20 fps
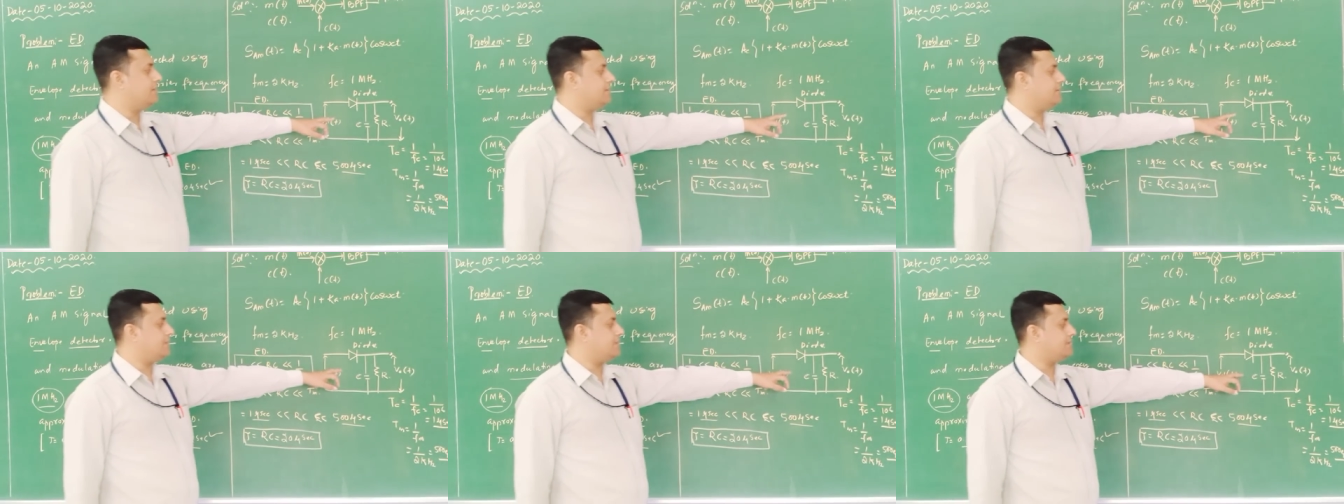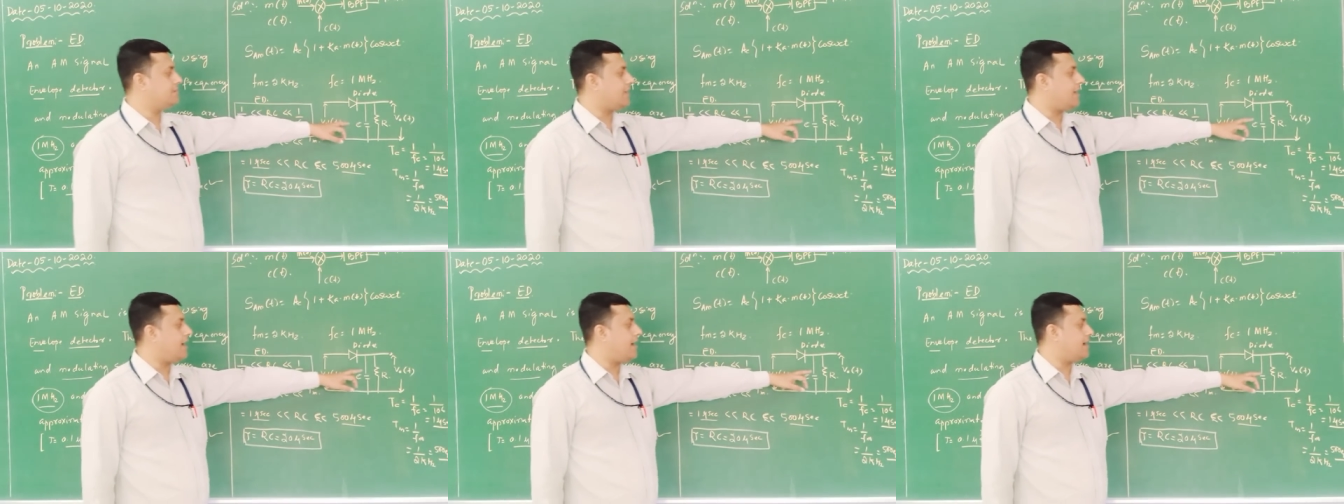
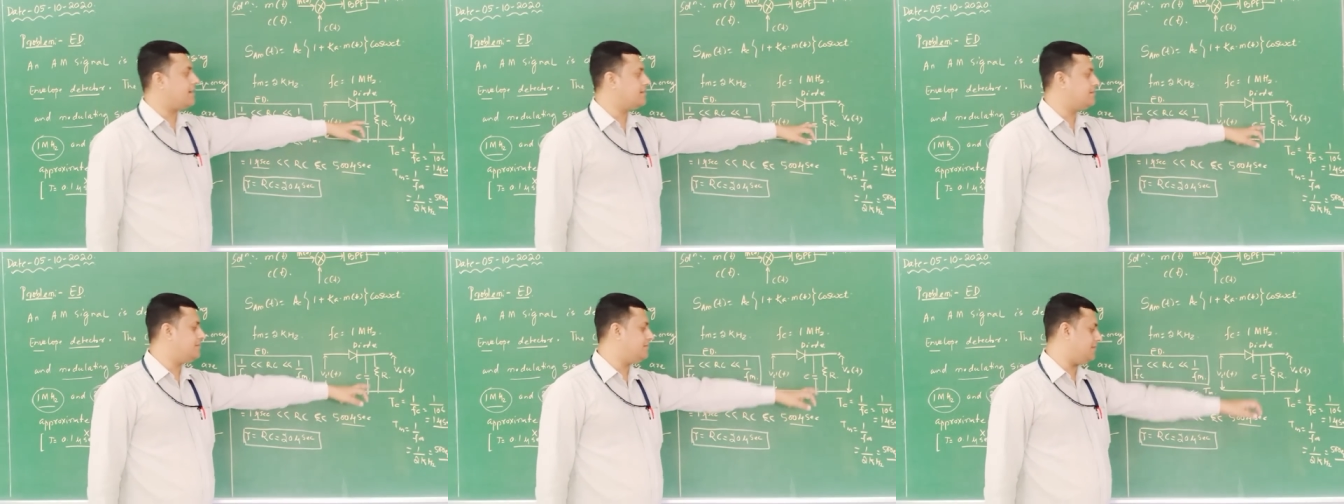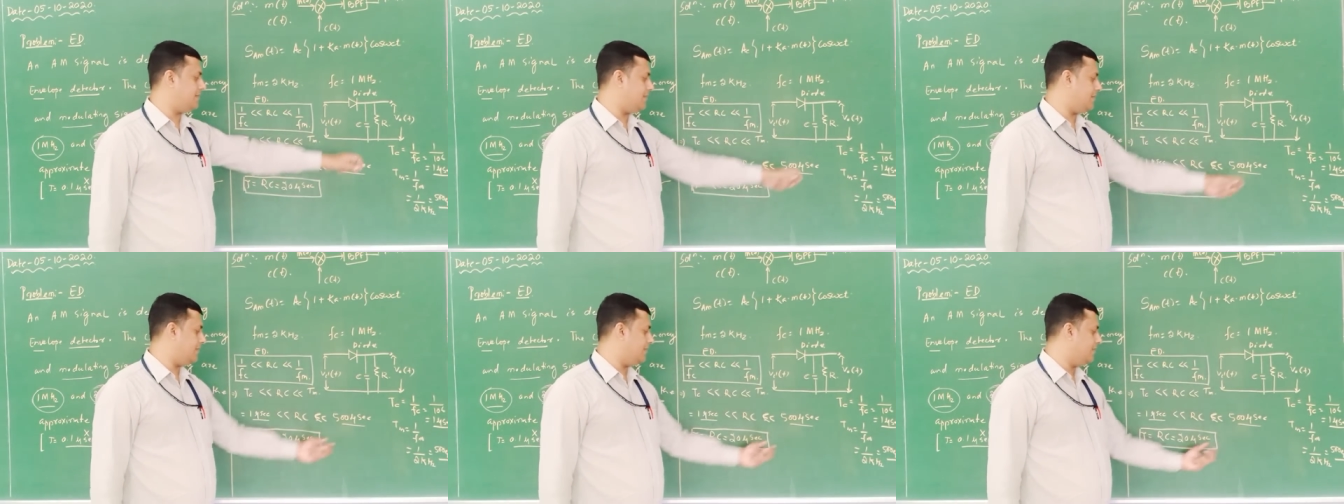this
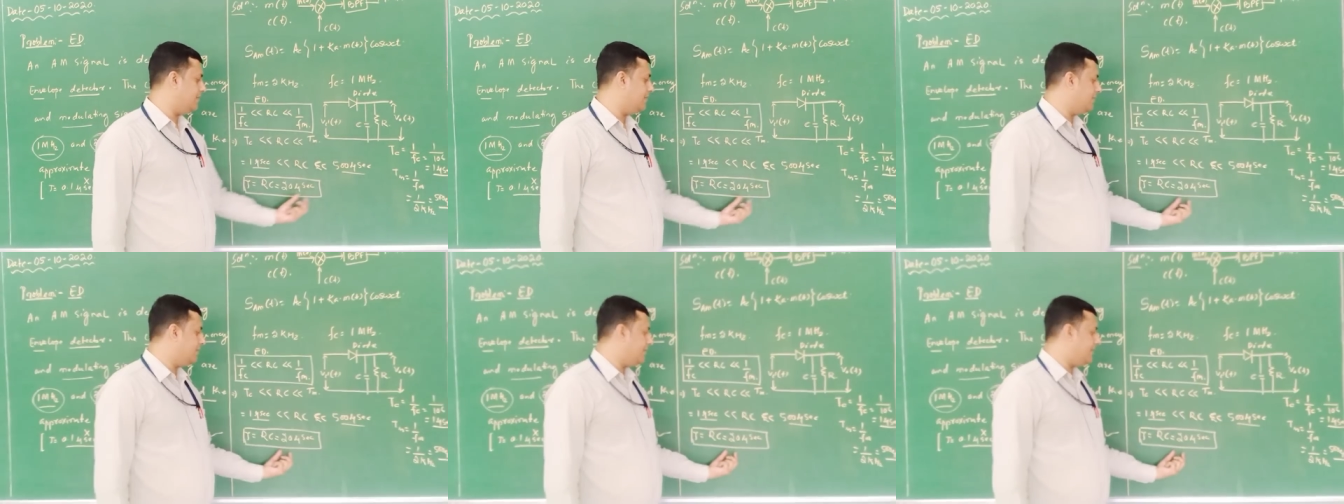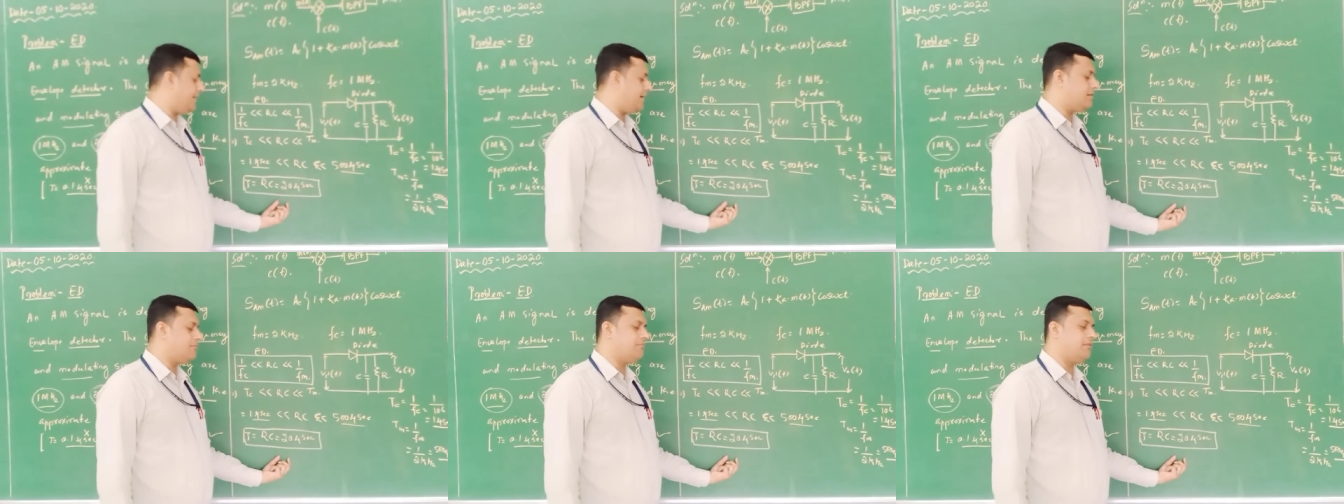
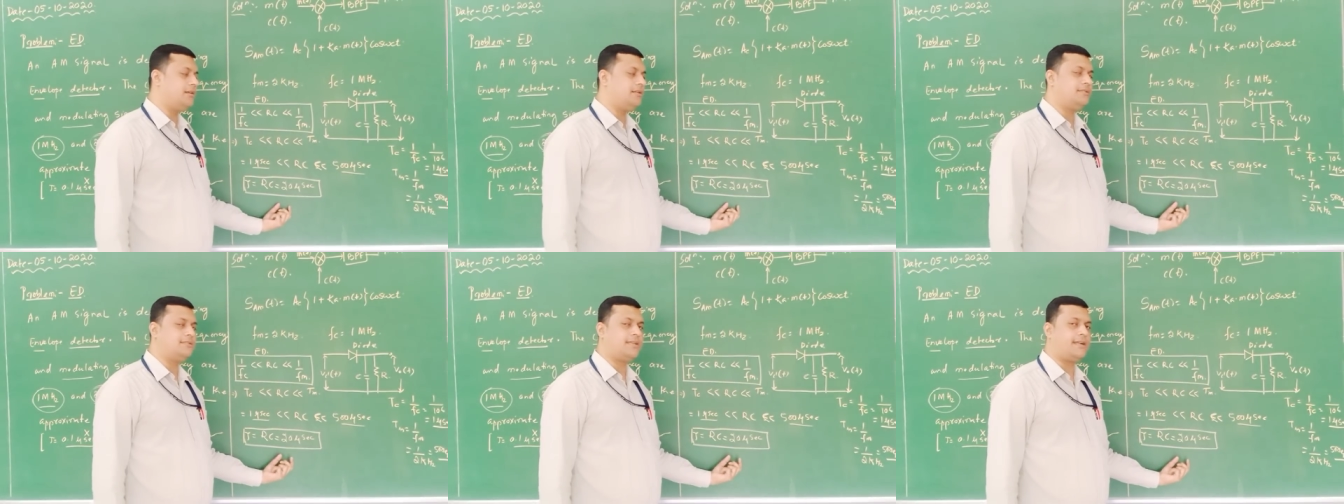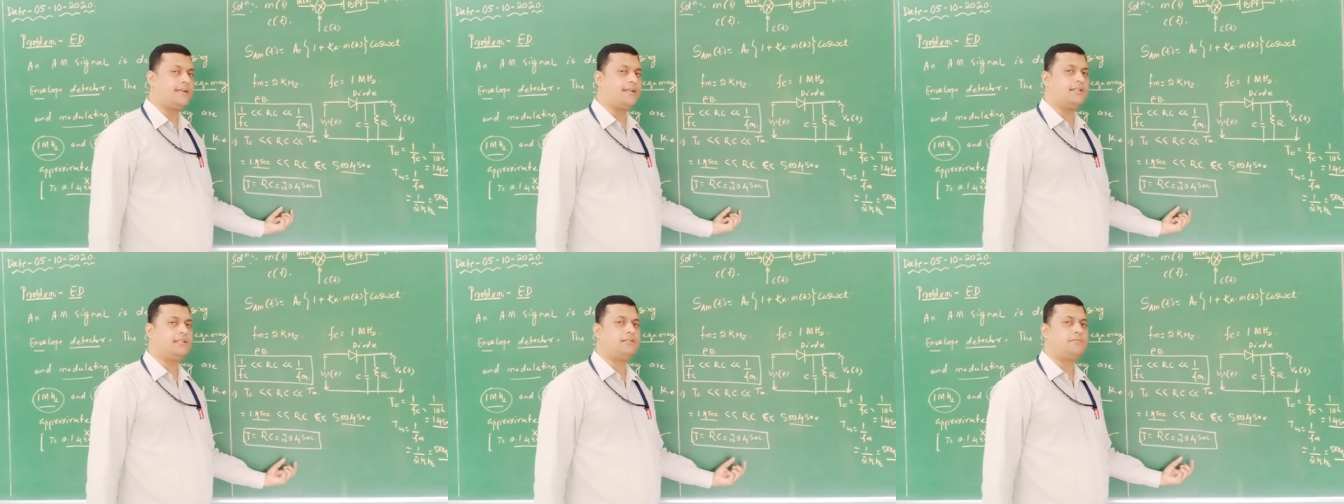Rc, it must
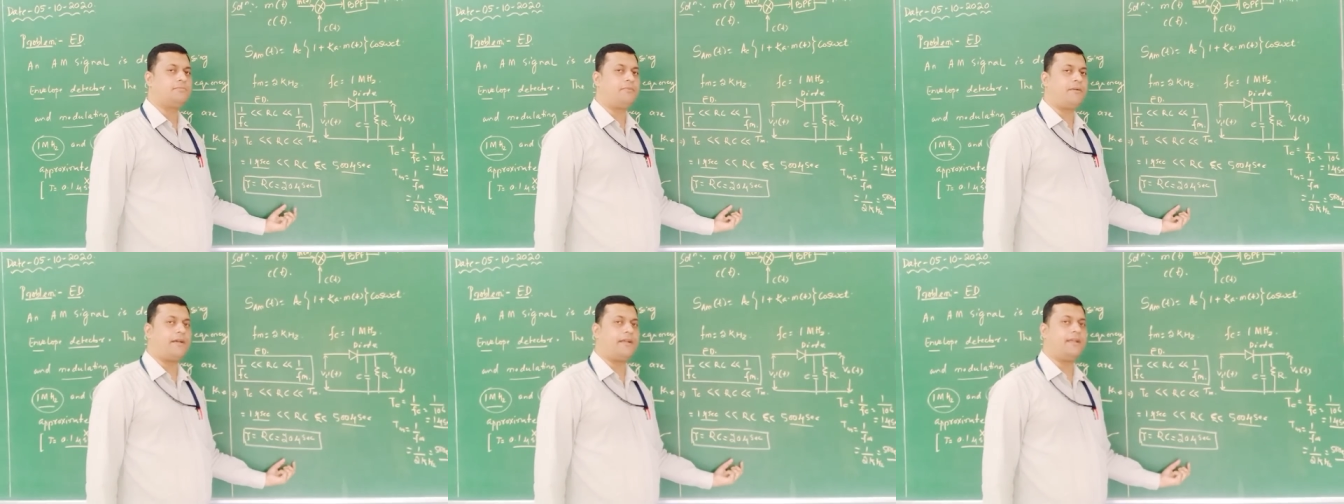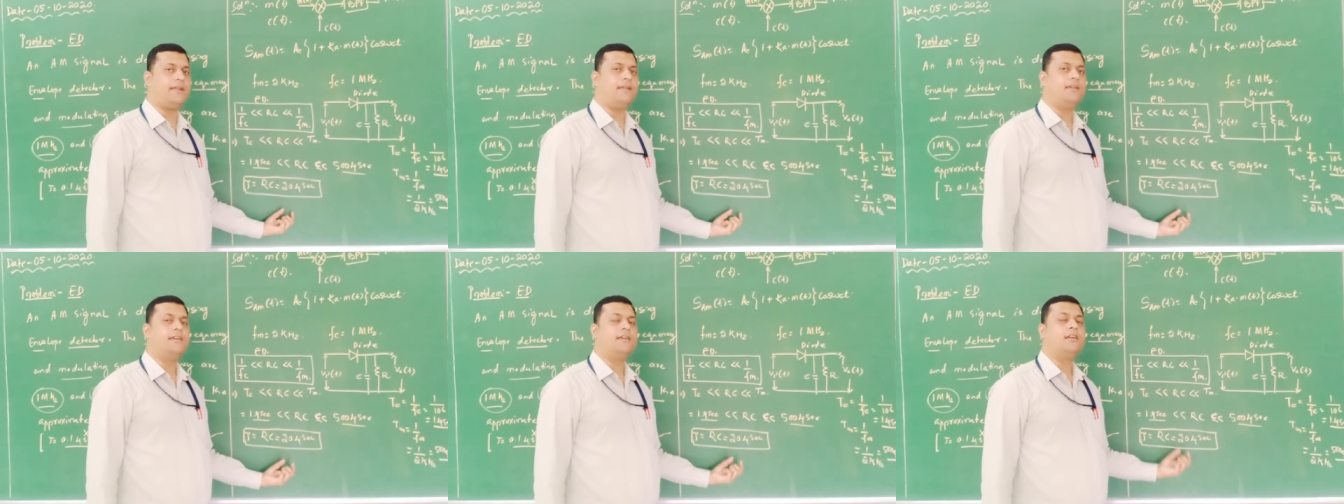
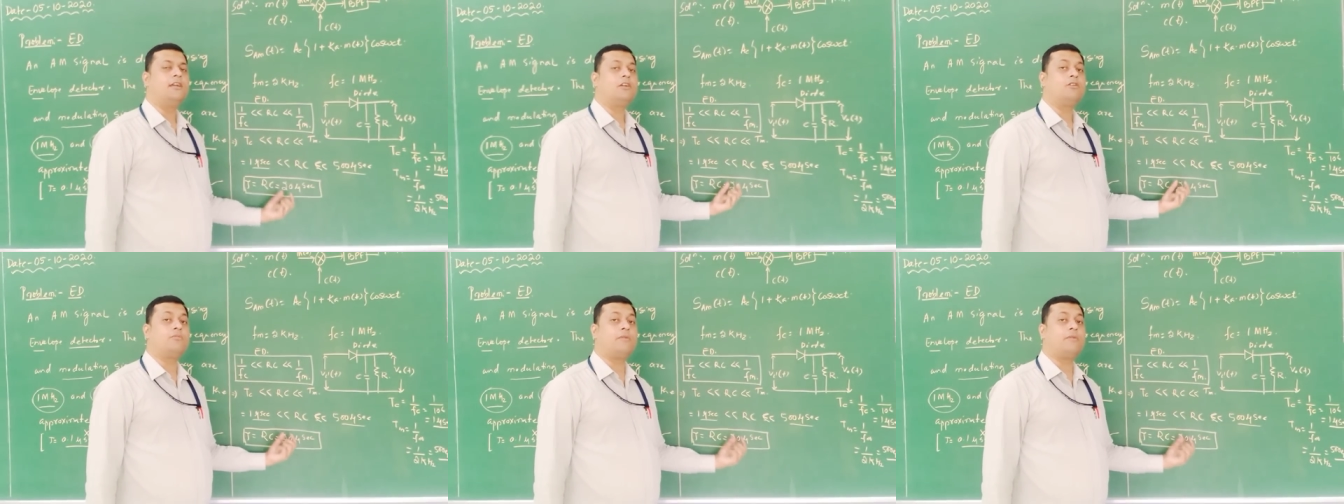satisfy